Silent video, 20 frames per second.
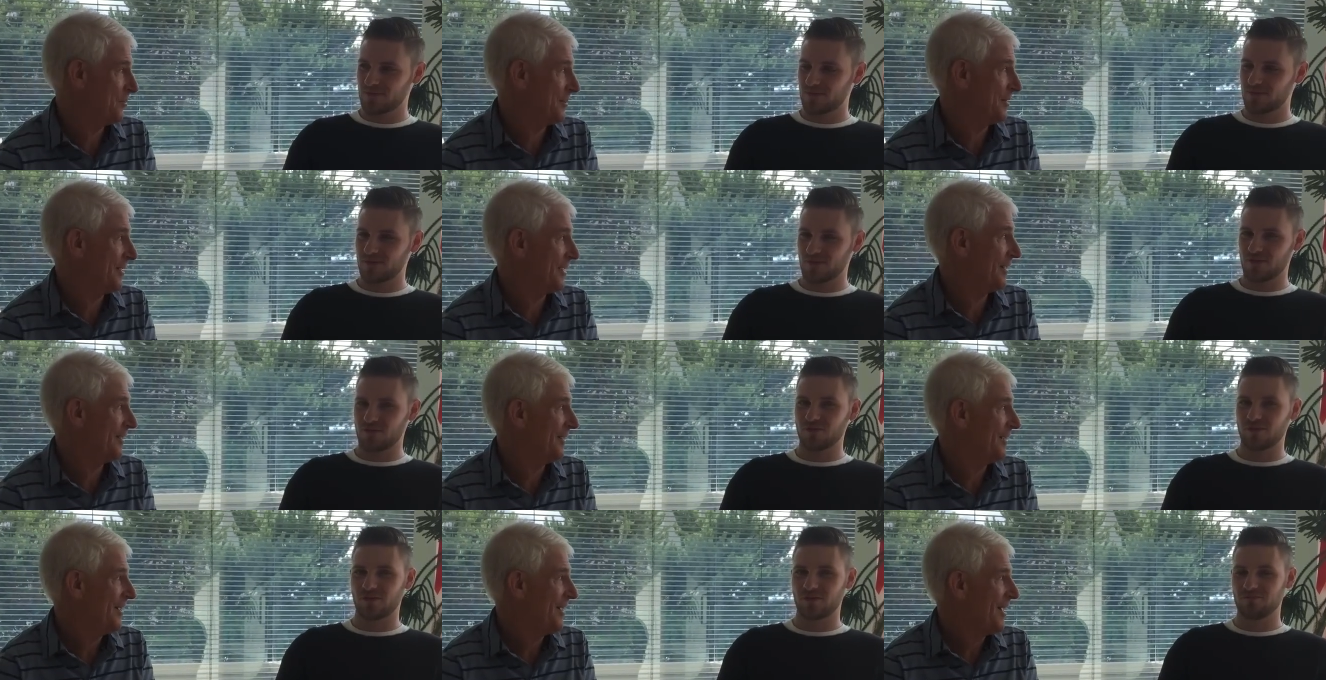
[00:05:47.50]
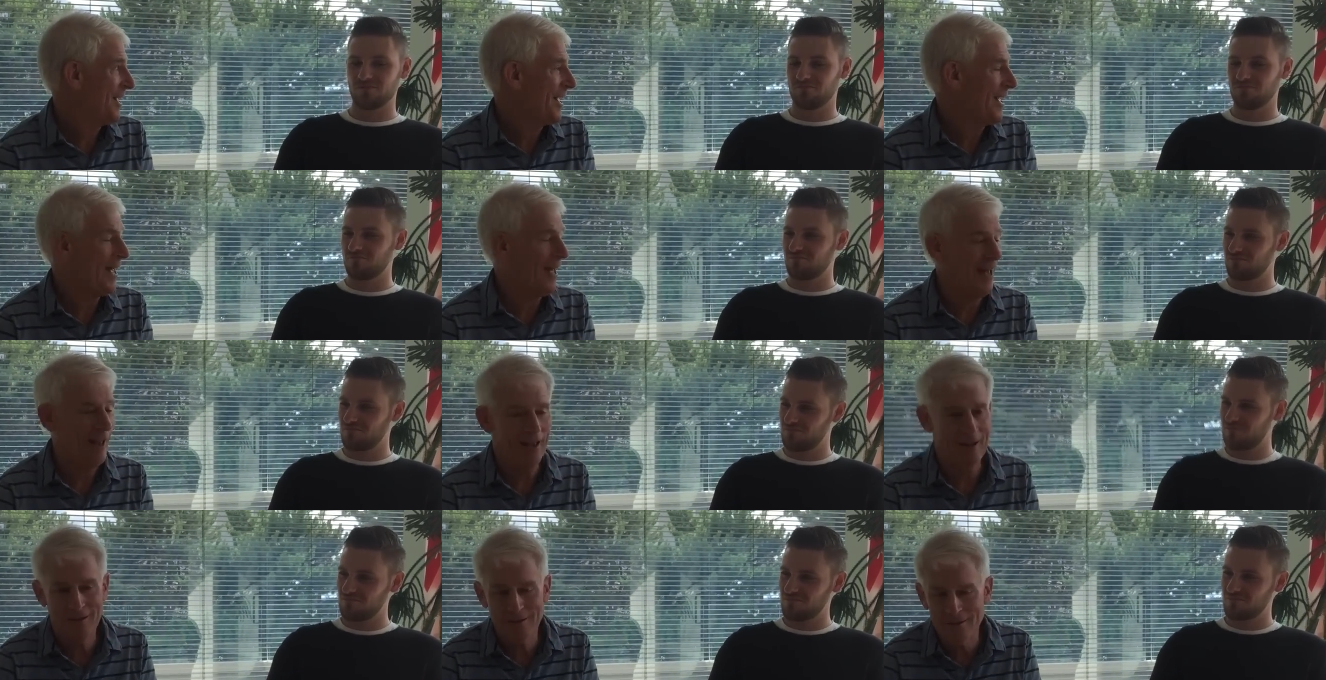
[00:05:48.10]
Speaker 1: doing that.
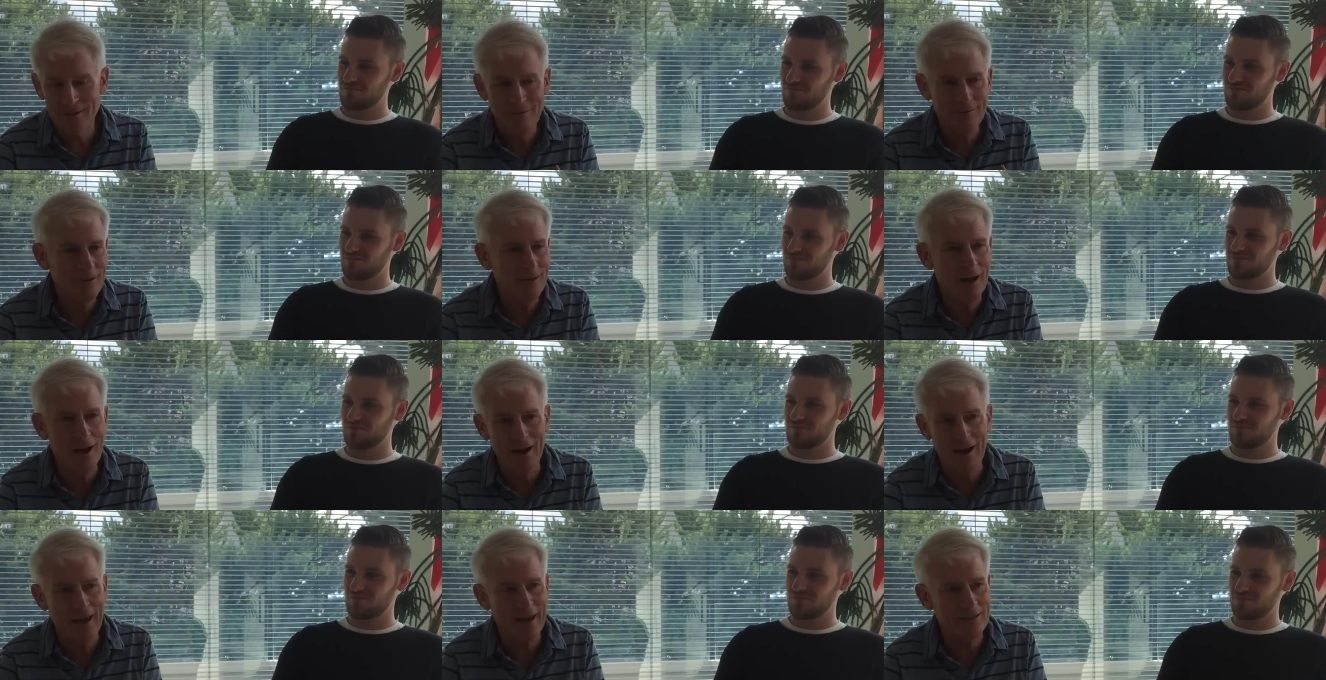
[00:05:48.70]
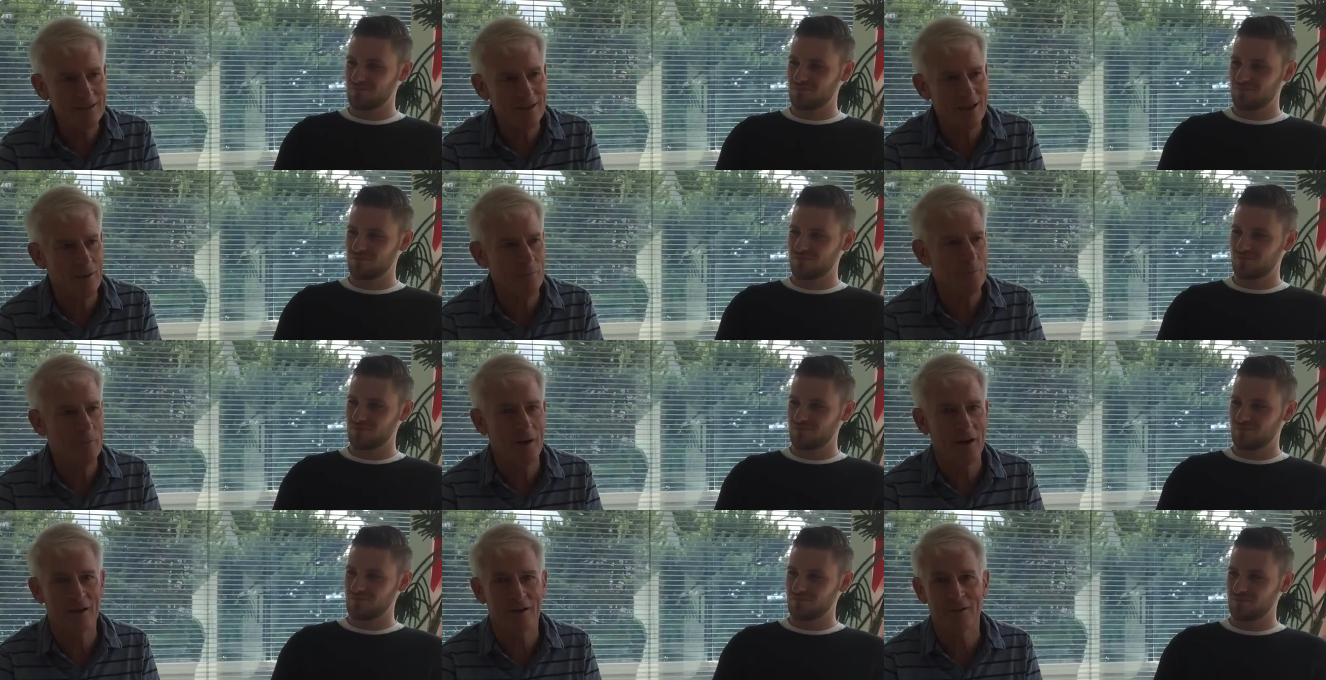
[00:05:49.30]
Okay. so it all adds
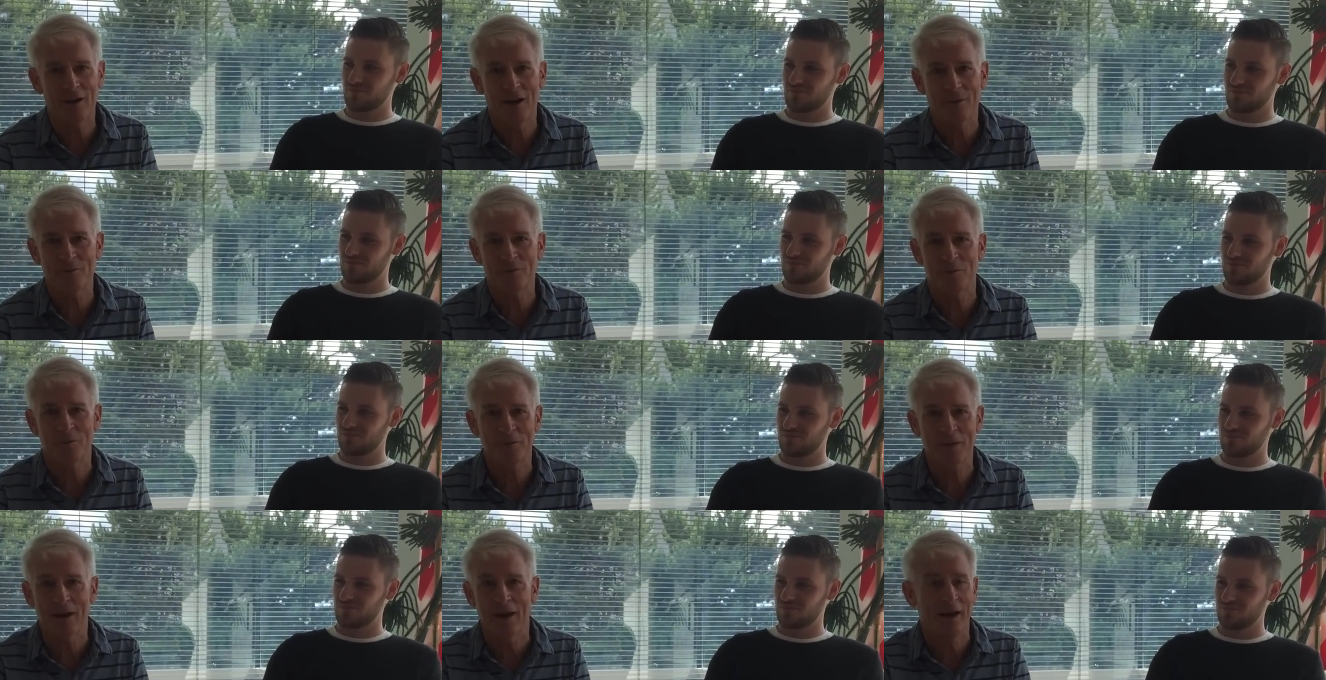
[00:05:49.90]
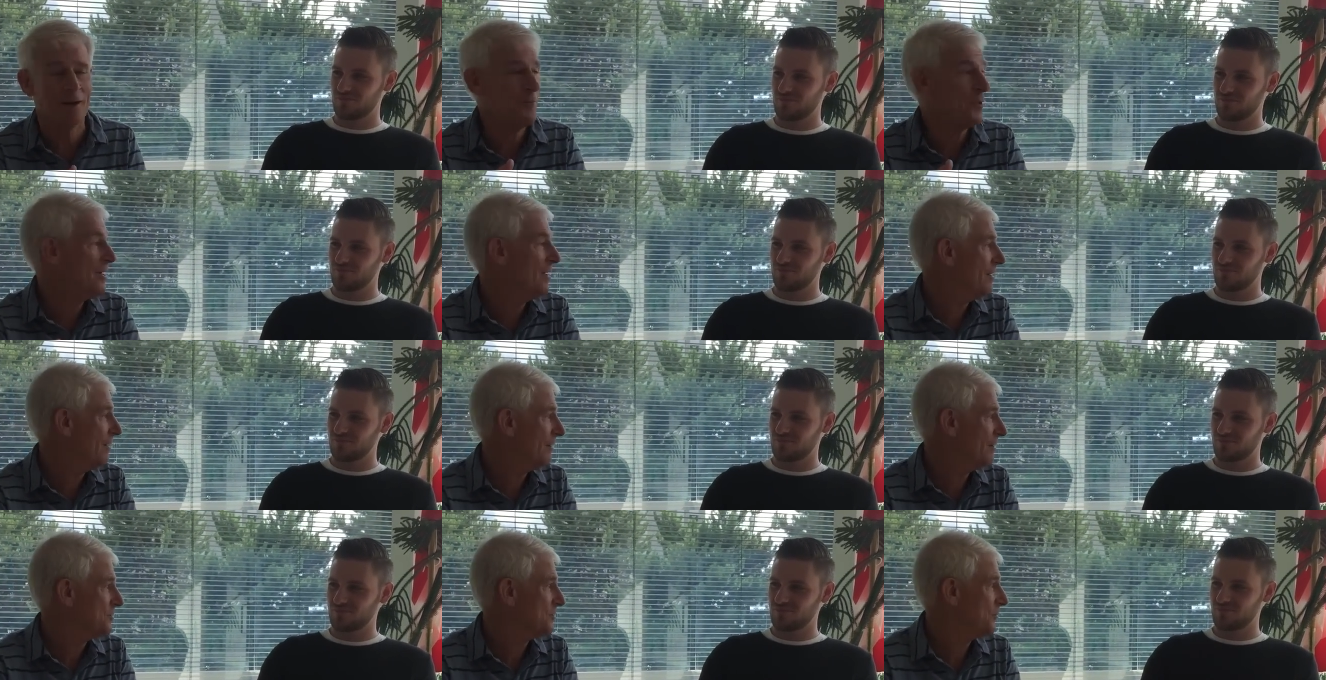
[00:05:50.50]
up. I grab some
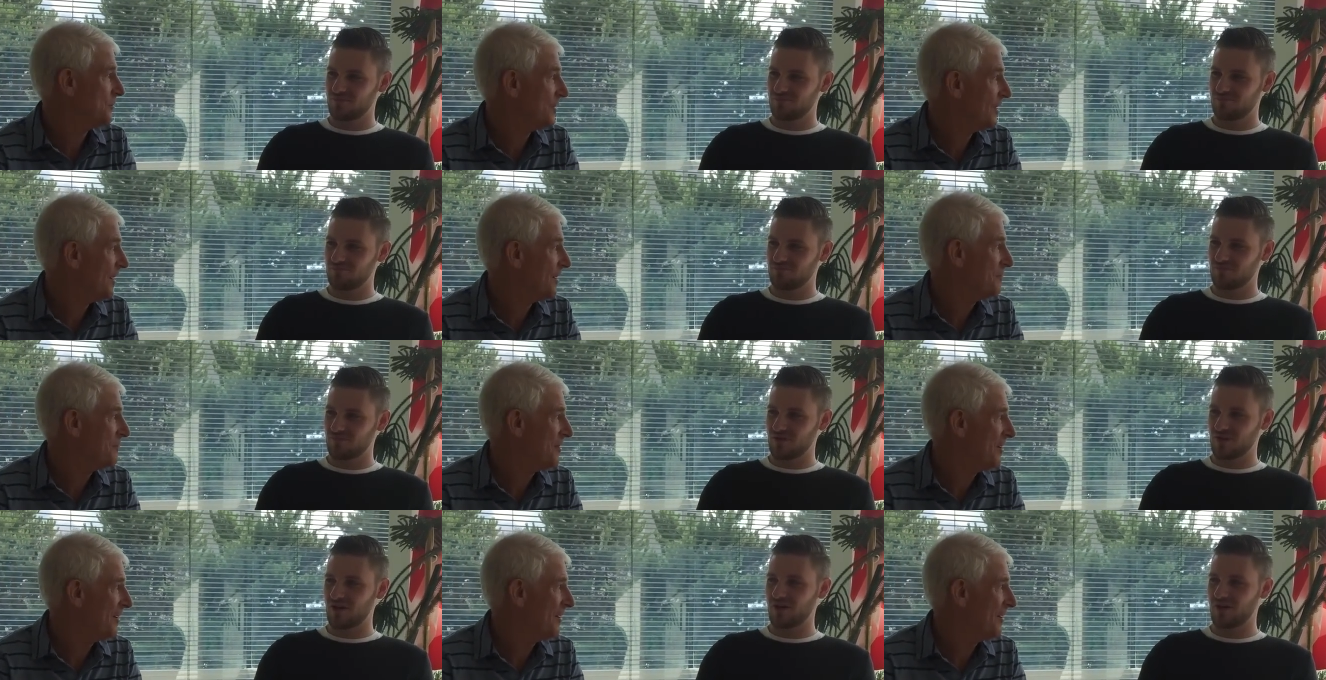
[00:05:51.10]
time here, some time